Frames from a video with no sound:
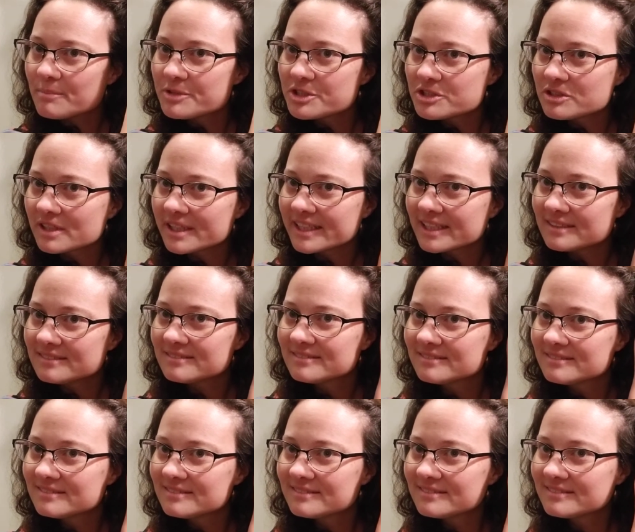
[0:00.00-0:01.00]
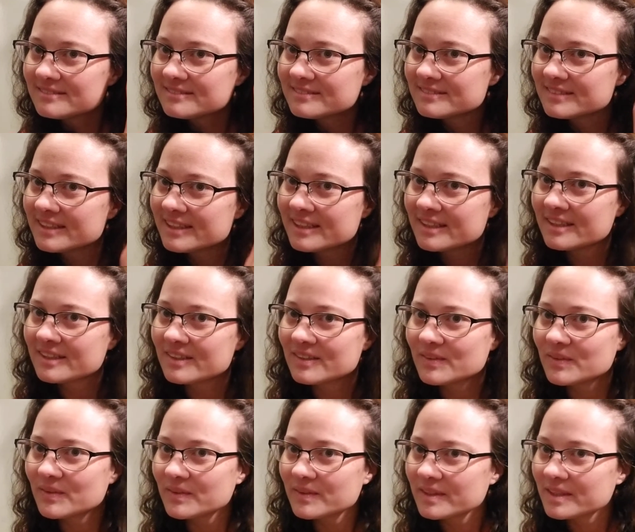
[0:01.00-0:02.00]
strand.
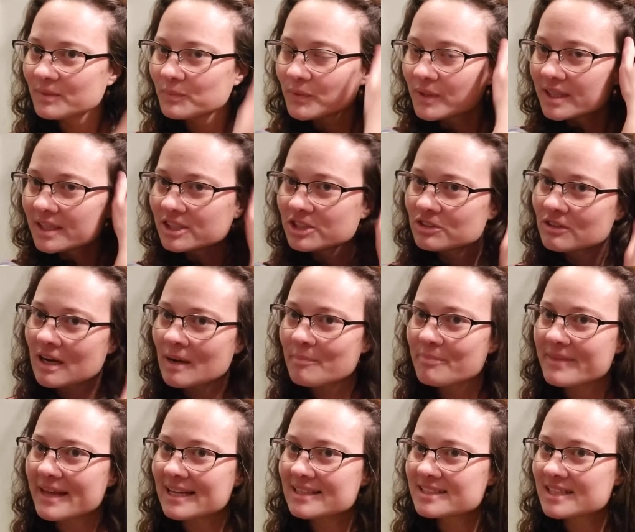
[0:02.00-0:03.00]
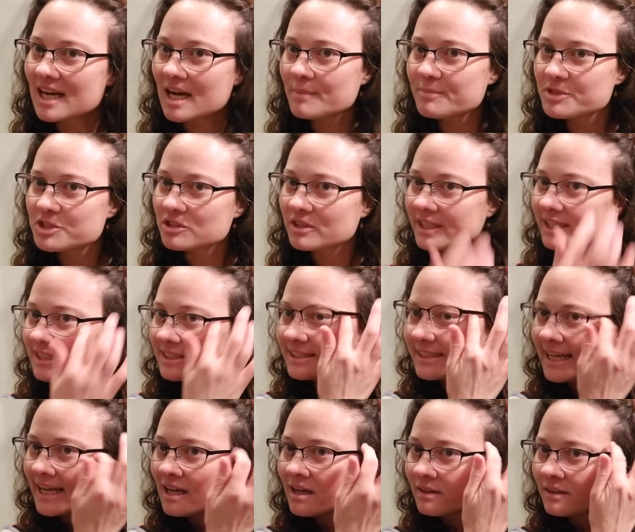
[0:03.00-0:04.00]
We're going to drop that top strand
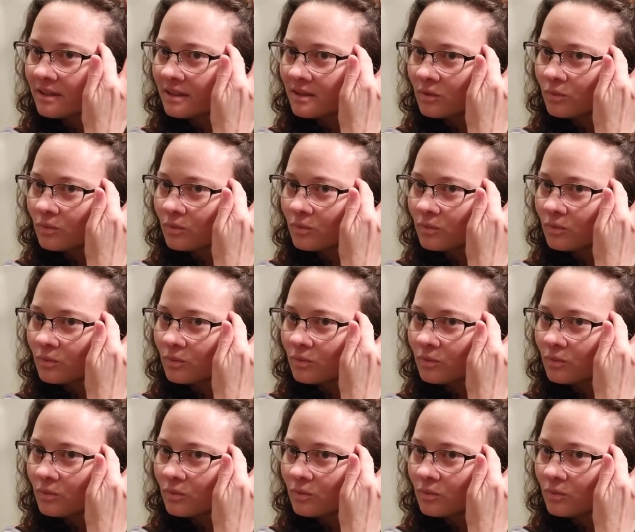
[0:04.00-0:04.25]
down.